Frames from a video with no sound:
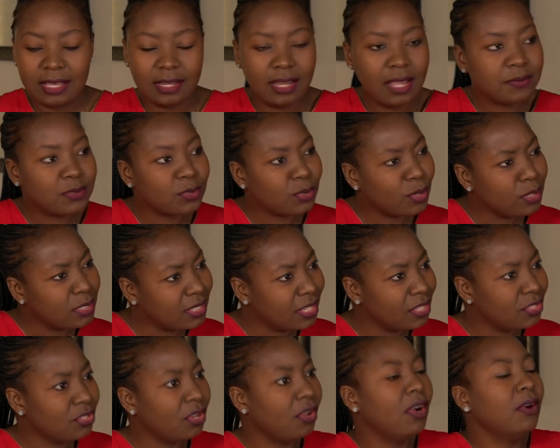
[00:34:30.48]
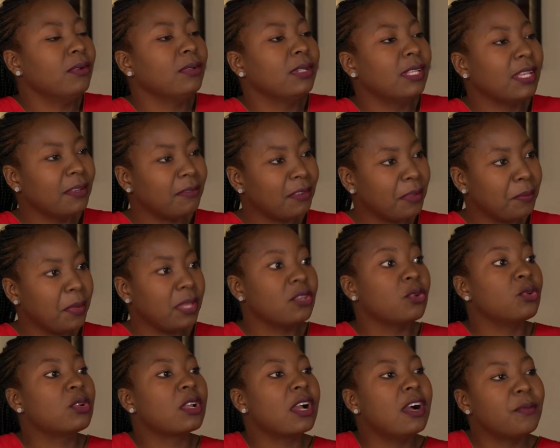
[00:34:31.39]
He loves sausage. Oh, I would give him,
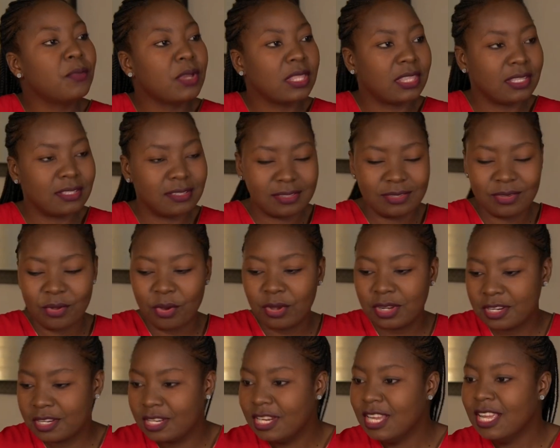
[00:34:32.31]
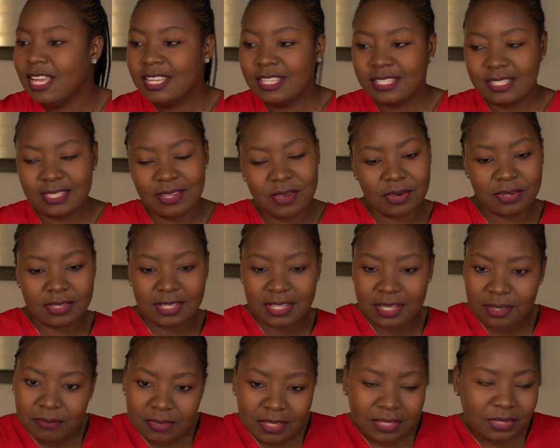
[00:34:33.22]
and he would come with his daughter. So I
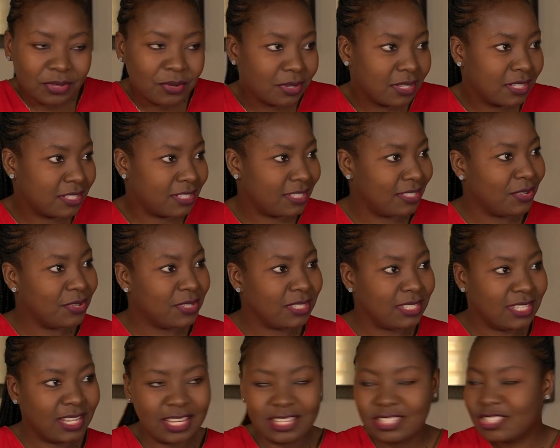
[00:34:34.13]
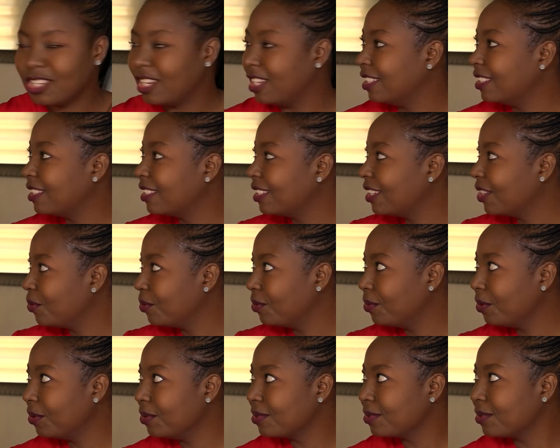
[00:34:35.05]
would give the daughter sausage, and he
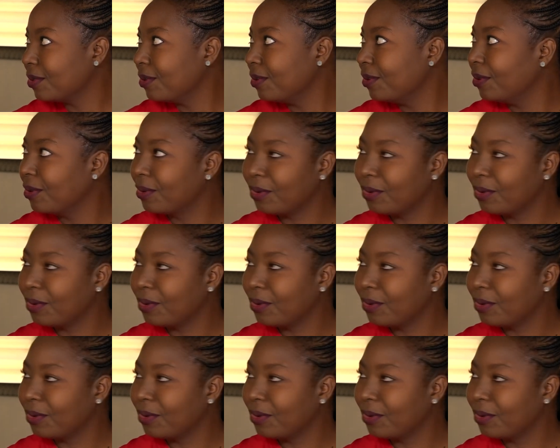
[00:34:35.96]
would also